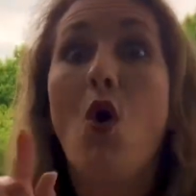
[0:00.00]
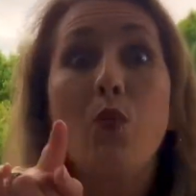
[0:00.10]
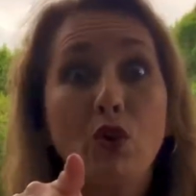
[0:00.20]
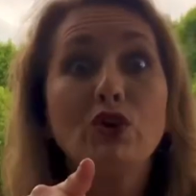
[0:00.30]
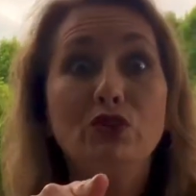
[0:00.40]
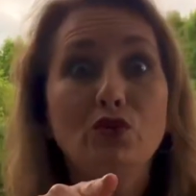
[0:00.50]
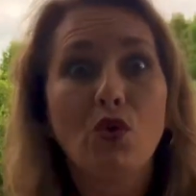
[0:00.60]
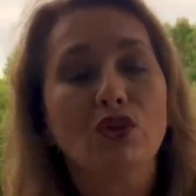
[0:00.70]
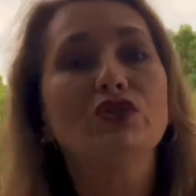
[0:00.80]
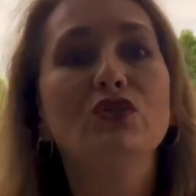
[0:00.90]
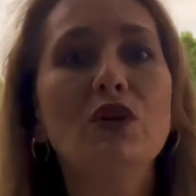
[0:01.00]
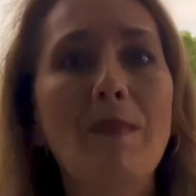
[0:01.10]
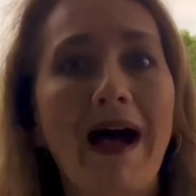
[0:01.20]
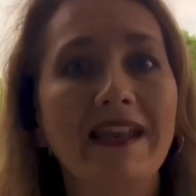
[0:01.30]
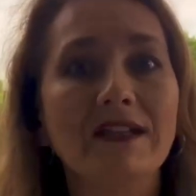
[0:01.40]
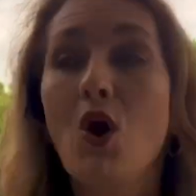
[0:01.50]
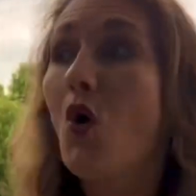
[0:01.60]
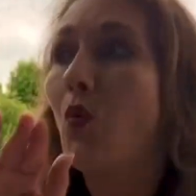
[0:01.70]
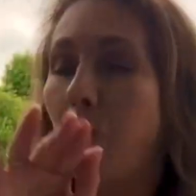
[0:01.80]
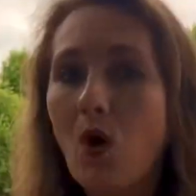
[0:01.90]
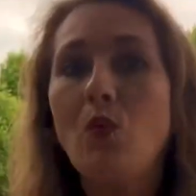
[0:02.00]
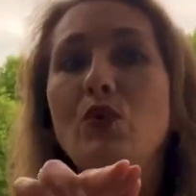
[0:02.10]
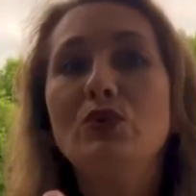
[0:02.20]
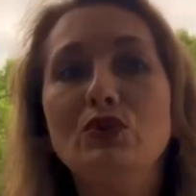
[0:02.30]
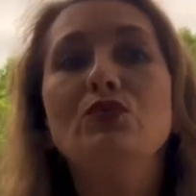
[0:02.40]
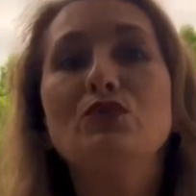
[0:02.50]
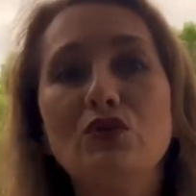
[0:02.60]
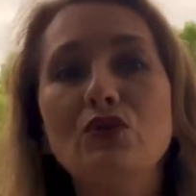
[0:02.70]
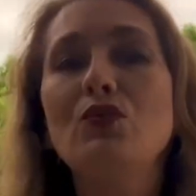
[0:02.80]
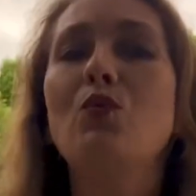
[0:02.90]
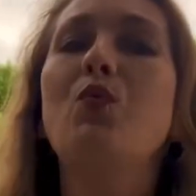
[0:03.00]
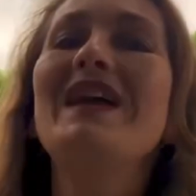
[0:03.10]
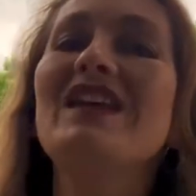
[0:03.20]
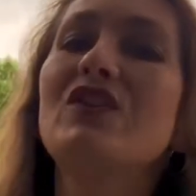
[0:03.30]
What are you going to do about it? What will you do with